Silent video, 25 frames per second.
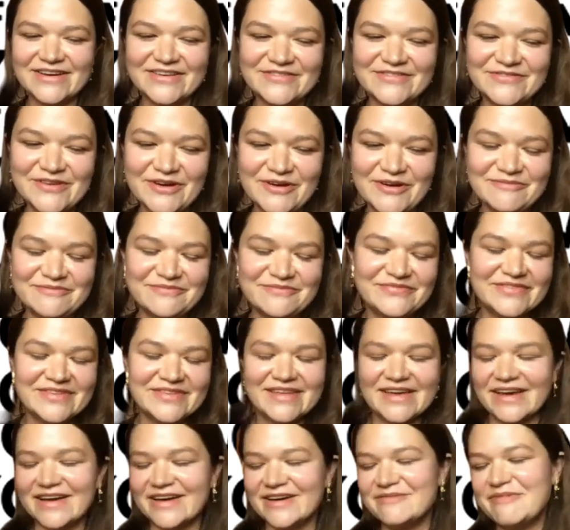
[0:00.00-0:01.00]
from
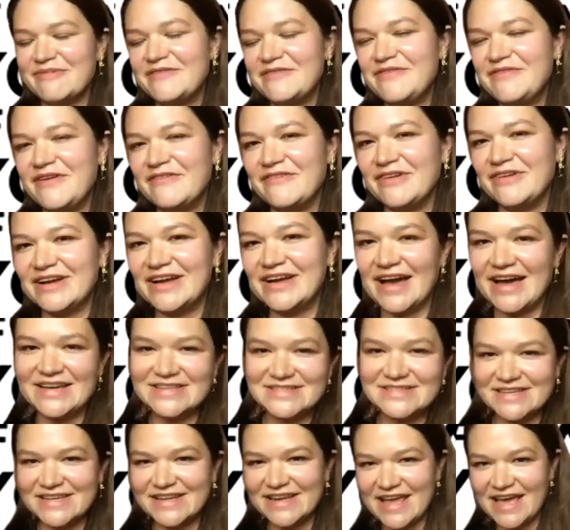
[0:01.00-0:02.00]
my favorite guys
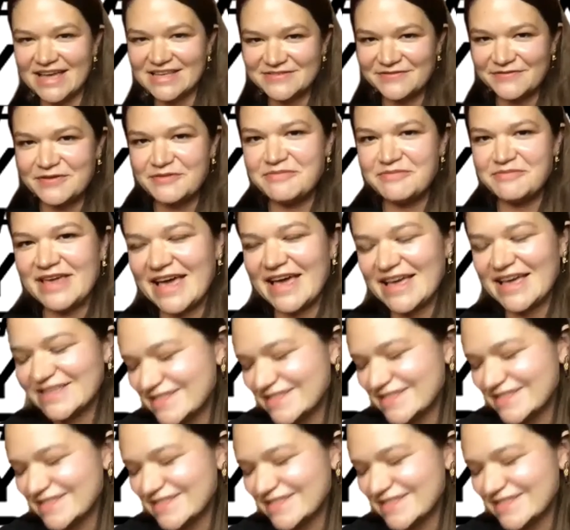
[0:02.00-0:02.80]
at SVBS.